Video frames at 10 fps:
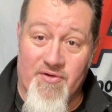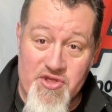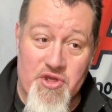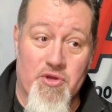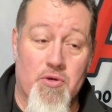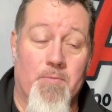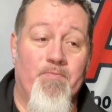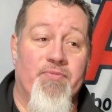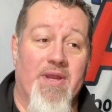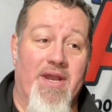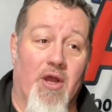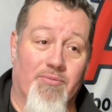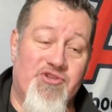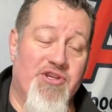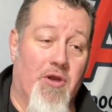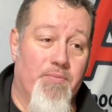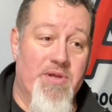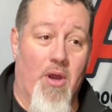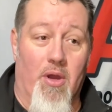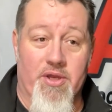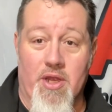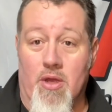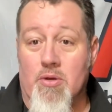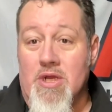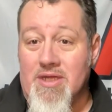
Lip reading: you that helps CLP Audio